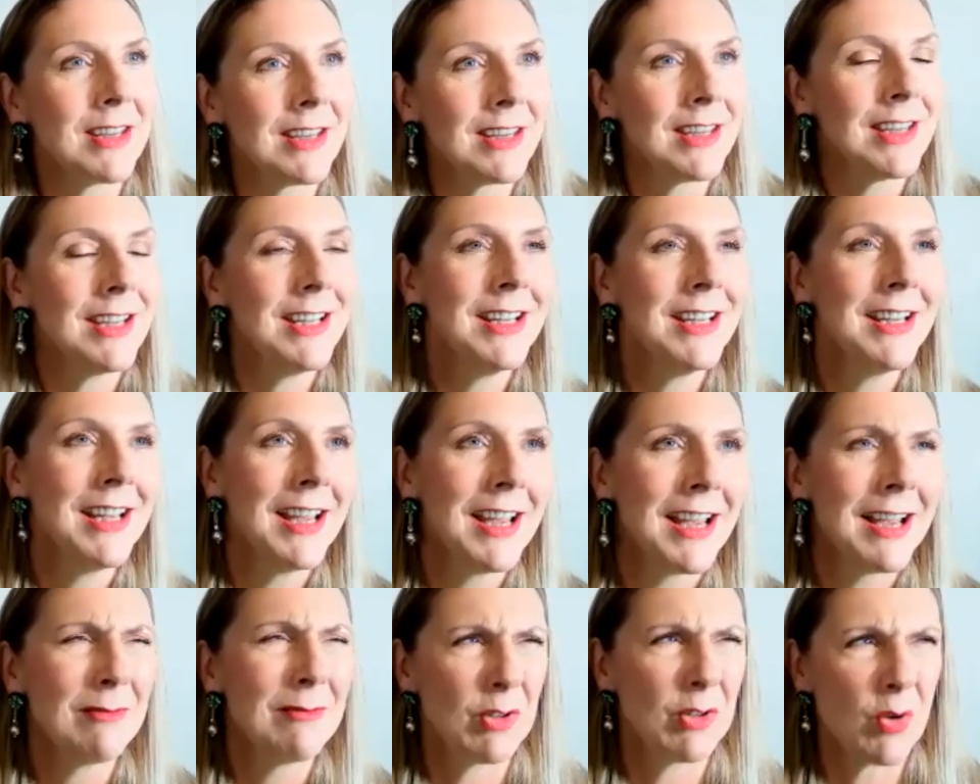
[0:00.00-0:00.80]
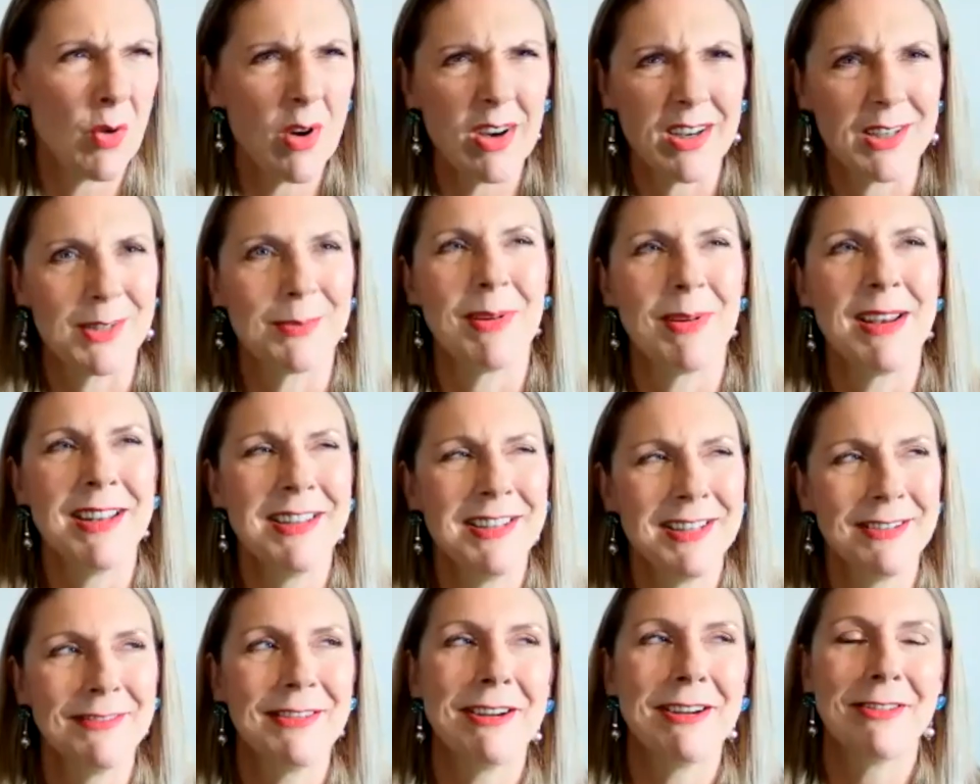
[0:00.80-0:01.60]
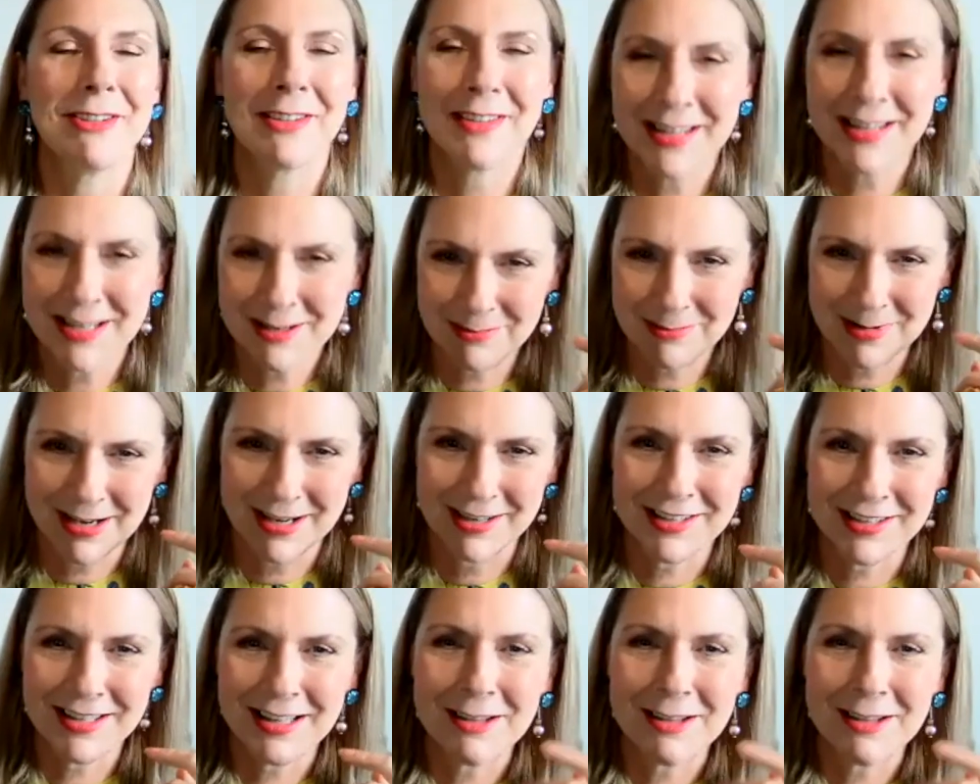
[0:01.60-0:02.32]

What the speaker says: It was quite expensive now I think about it.